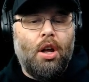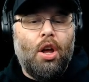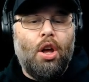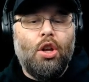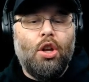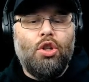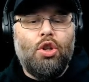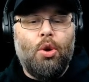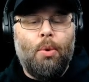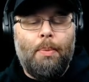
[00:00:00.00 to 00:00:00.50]

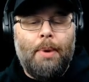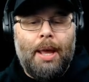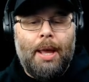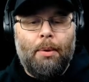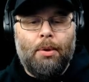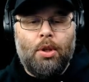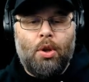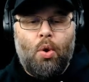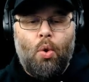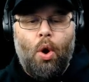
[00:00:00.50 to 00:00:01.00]
to be
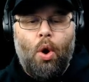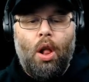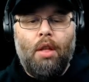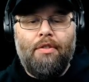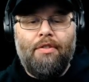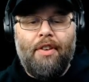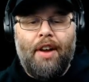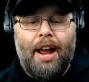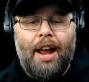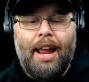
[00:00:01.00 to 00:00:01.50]
able to
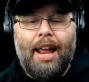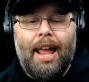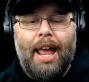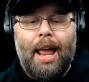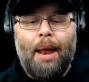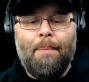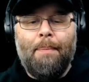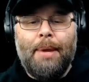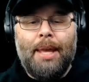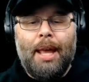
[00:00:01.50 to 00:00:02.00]
qualify
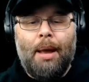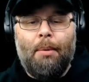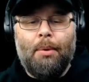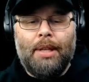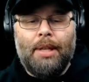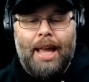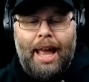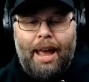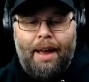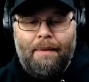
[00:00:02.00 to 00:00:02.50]
and be able
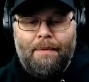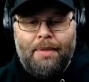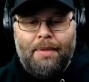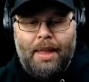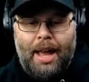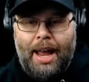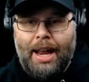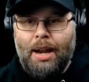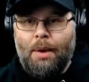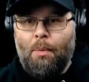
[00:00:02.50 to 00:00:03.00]
to have
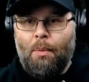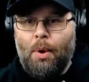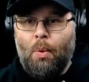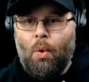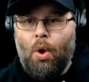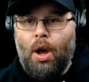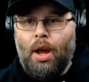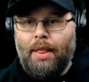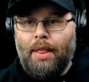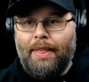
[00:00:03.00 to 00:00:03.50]
the item we
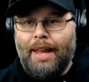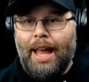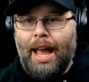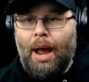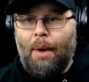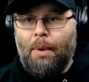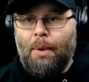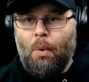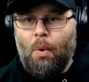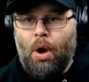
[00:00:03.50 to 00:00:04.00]
want, the guy
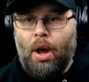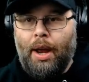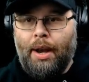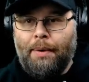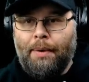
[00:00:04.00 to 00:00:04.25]
we want.